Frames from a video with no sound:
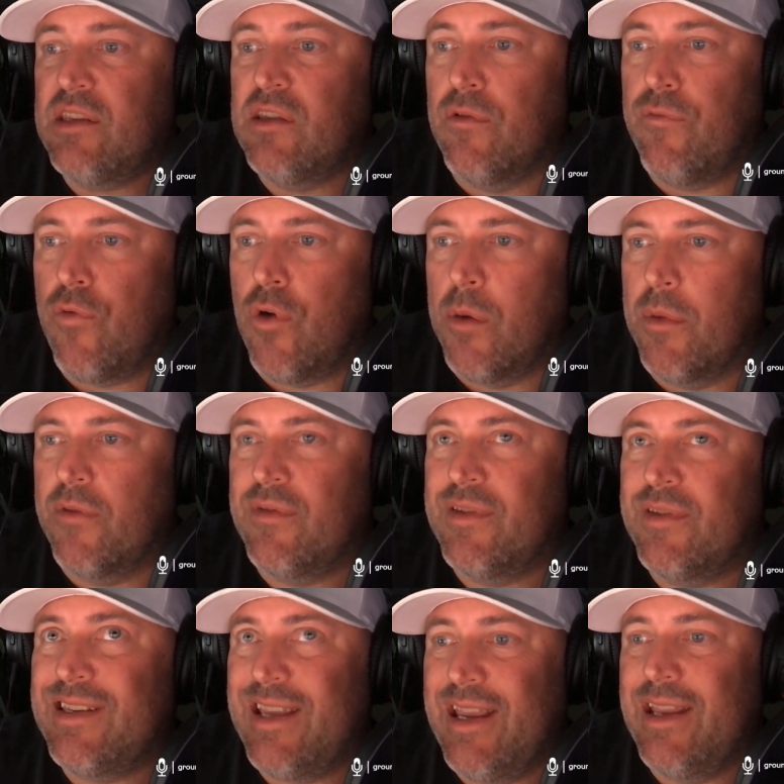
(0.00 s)
form of
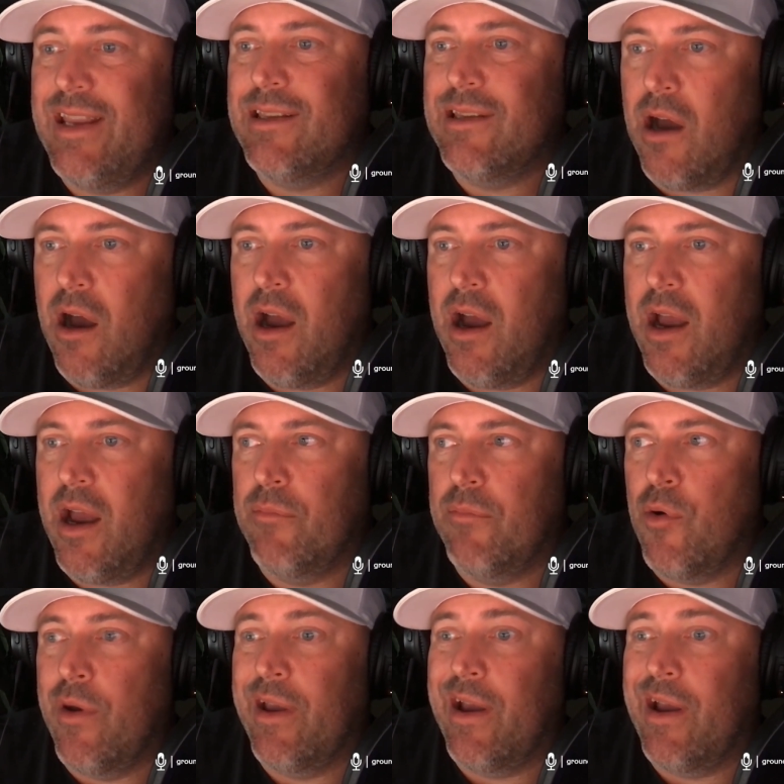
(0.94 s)
seeing time,
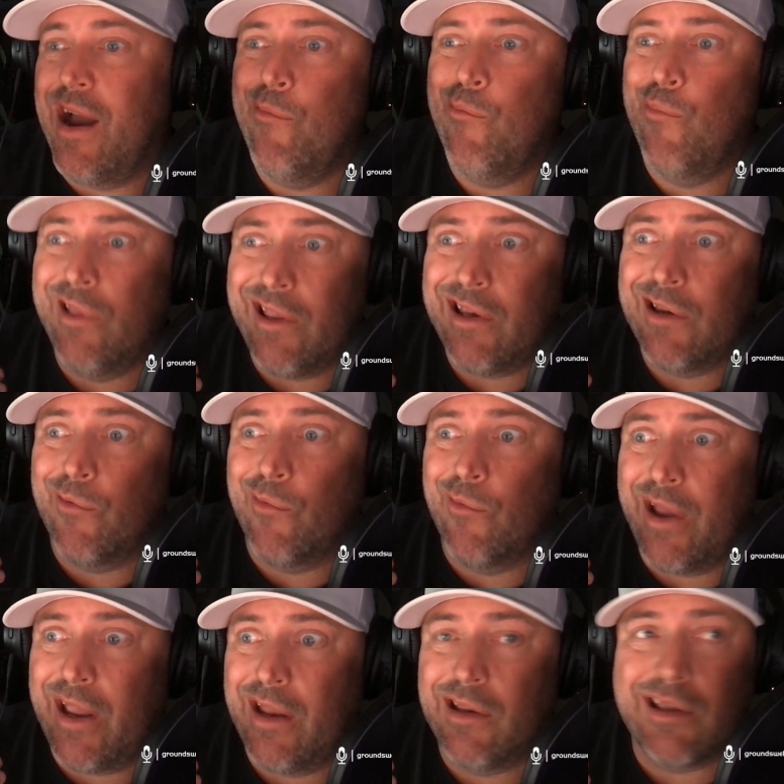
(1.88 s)
going, I'm willing to
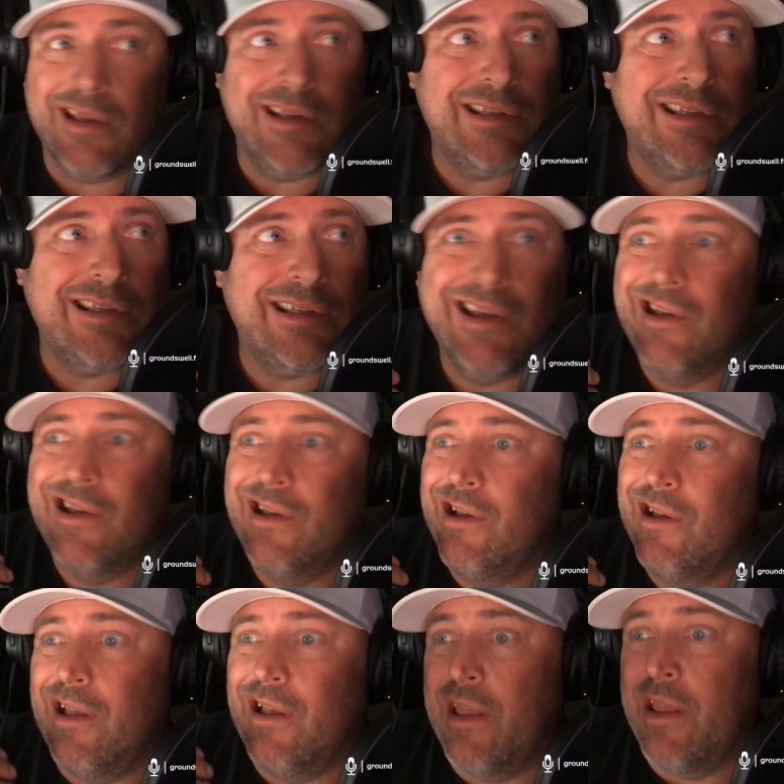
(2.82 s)
wait because
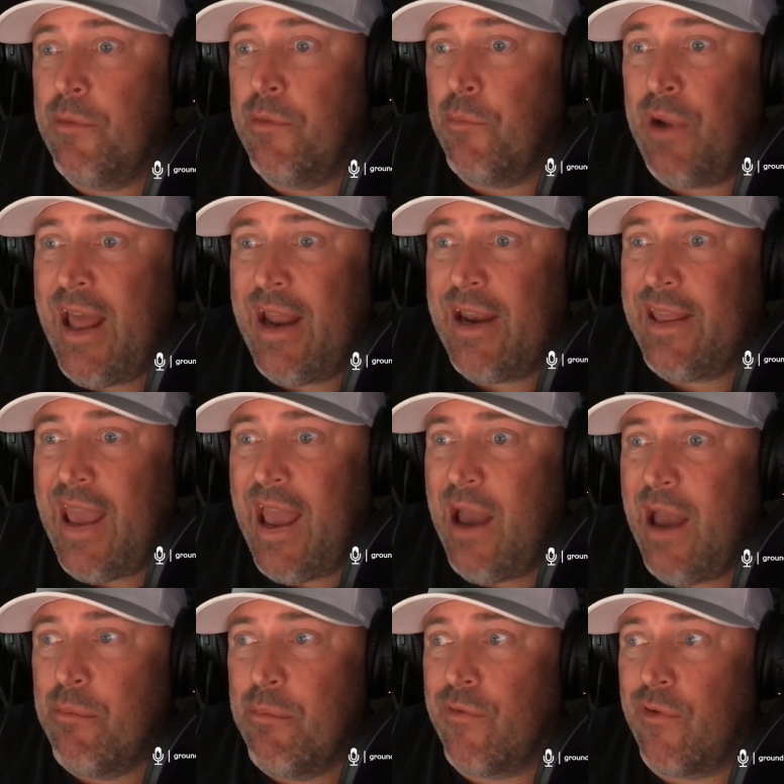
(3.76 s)
when I had a cab
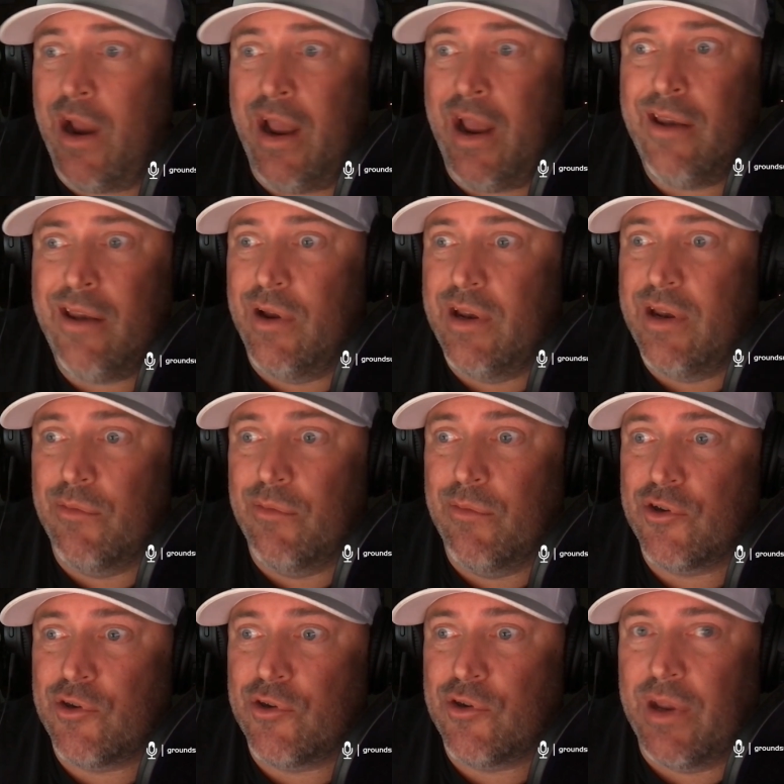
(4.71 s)
before, I had no idea when they're
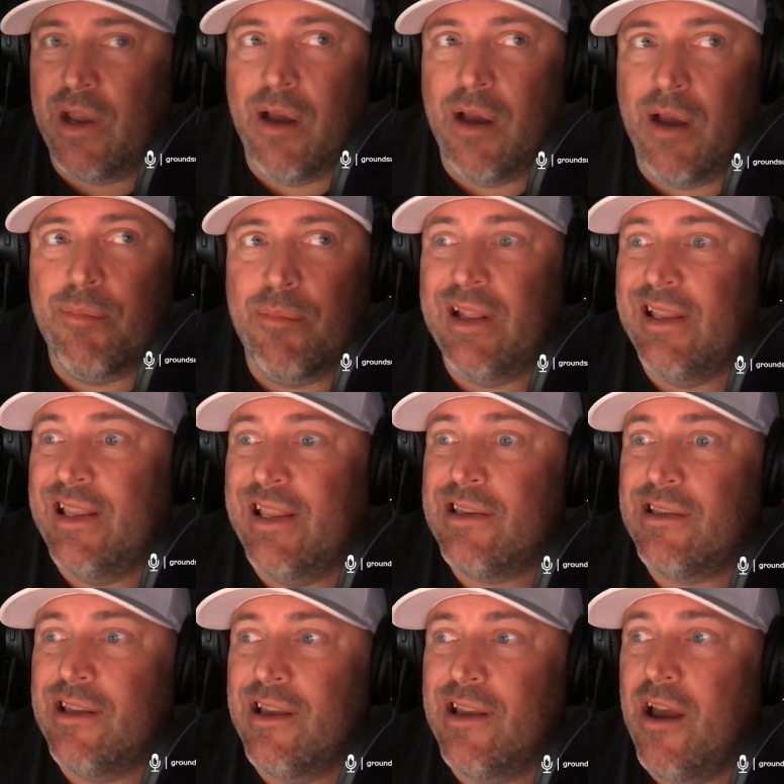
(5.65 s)
showing up, but at least
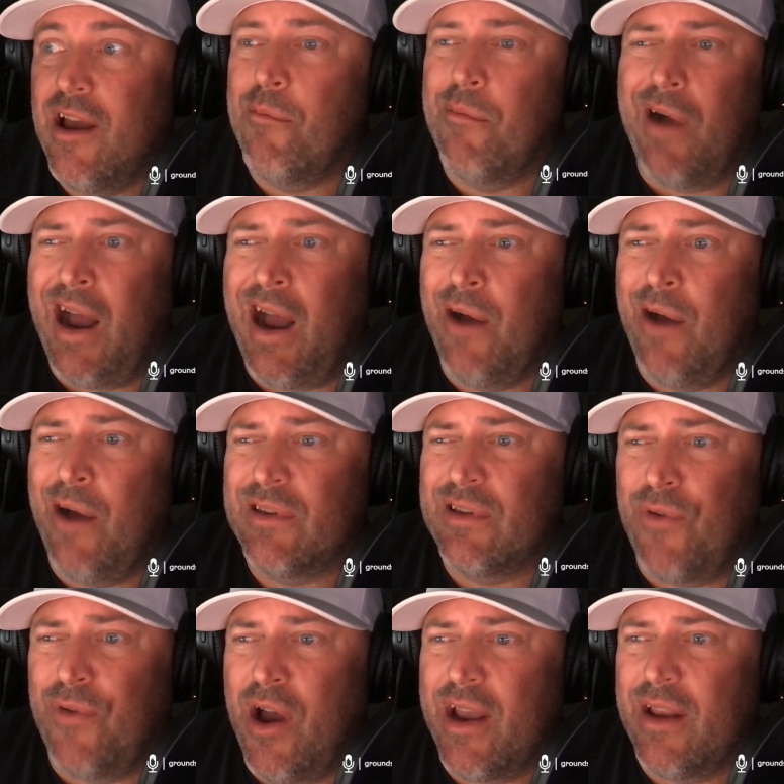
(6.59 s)
I was
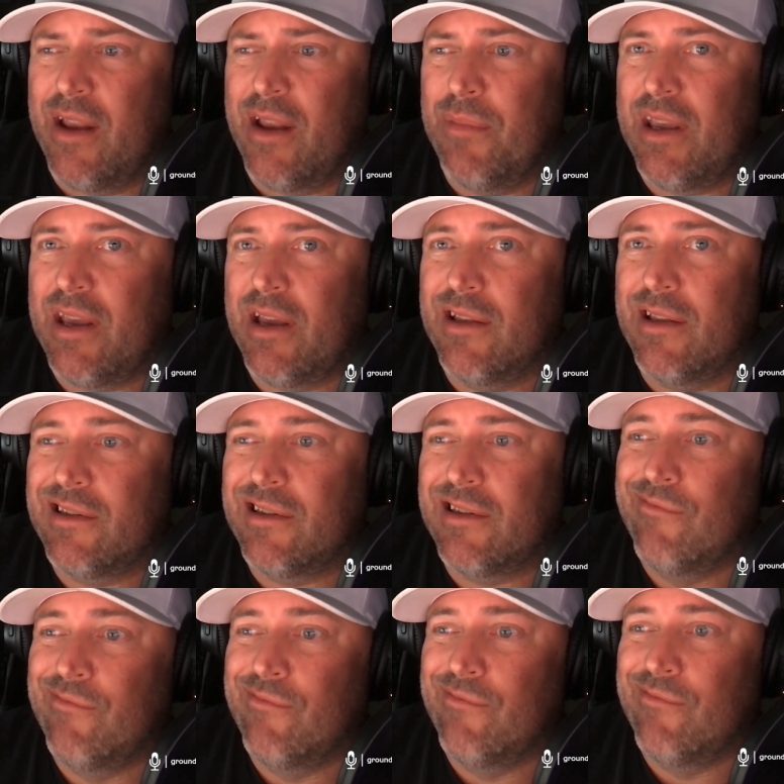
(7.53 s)
fine because
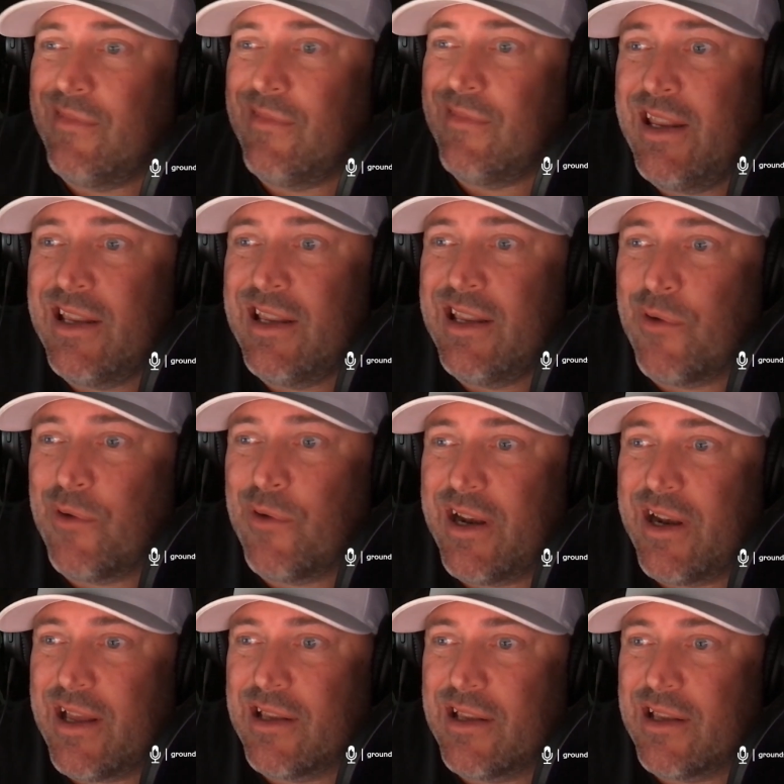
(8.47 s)
it is what it
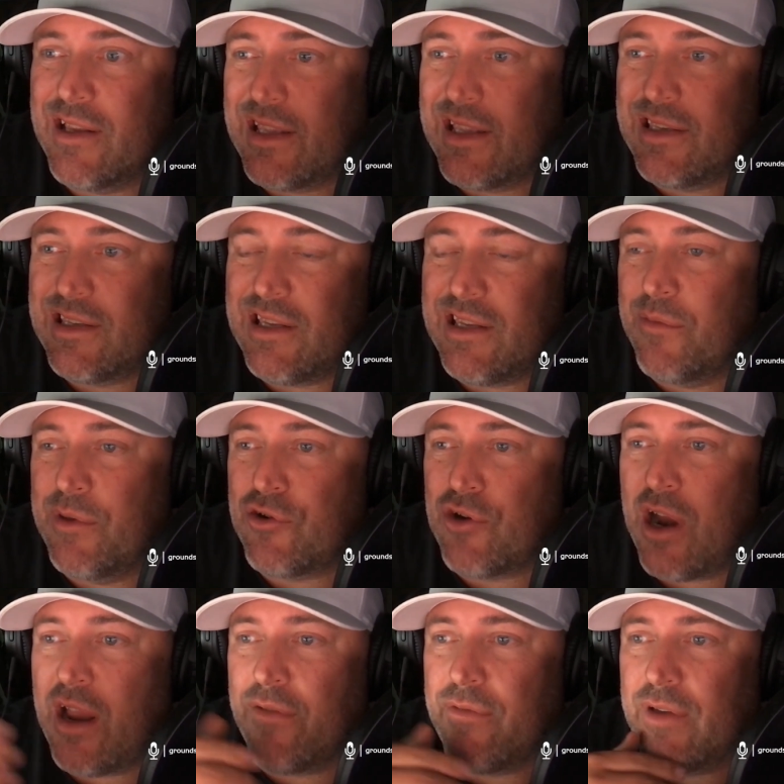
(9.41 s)
is. I could see them in
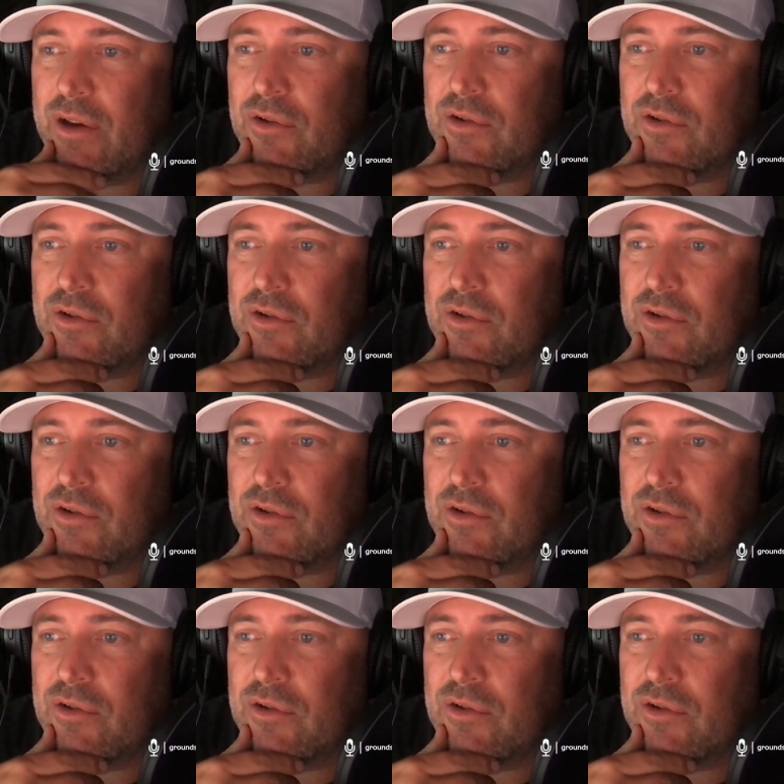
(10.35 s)
traffic or